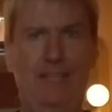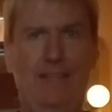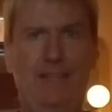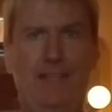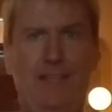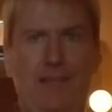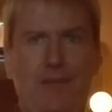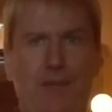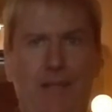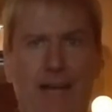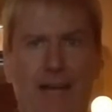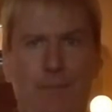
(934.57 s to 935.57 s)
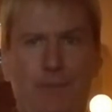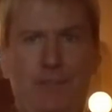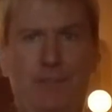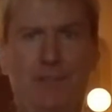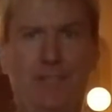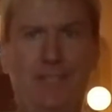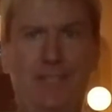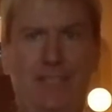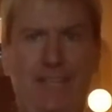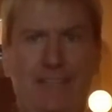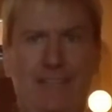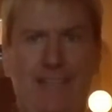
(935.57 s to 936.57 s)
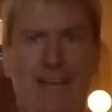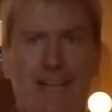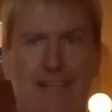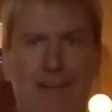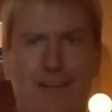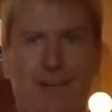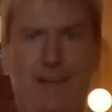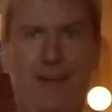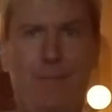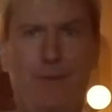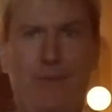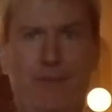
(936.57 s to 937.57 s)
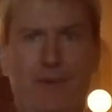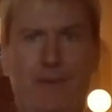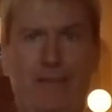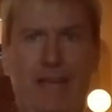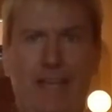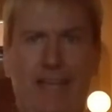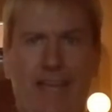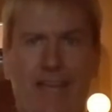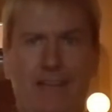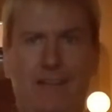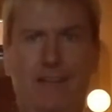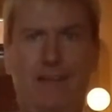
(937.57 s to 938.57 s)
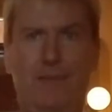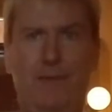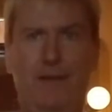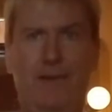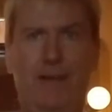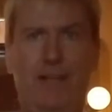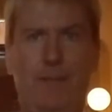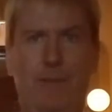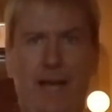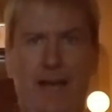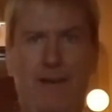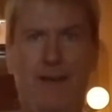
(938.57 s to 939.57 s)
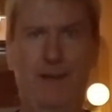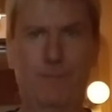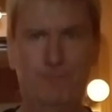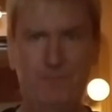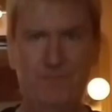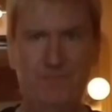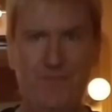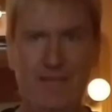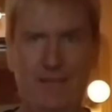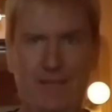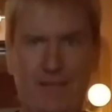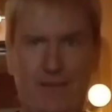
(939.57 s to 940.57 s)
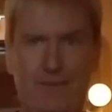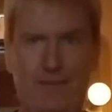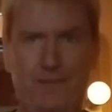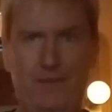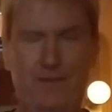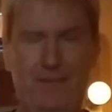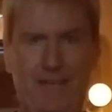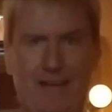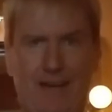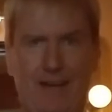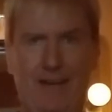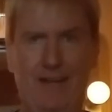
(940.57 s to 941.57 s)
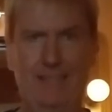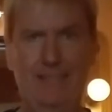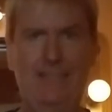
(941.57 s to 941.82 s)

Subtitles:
Hue lamps, the exact color temperature of that candle that's flickering in the background. Now those of you that are